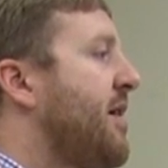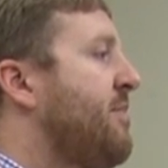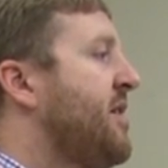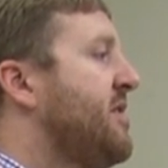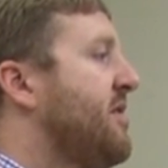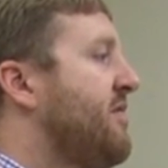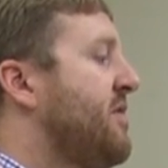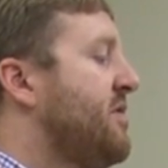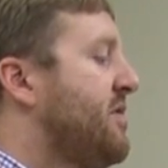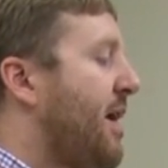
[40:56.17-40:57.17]
that means if
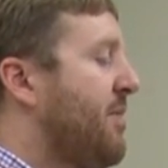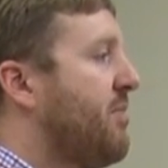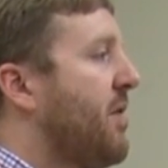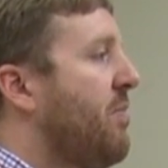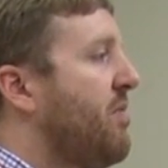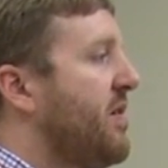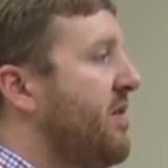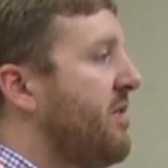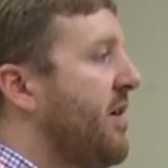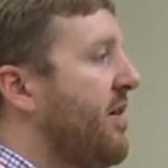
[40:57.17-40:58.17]
you stopped abruptly,
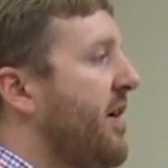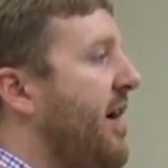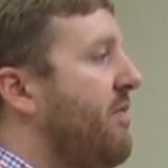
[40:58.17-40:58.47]
you would likely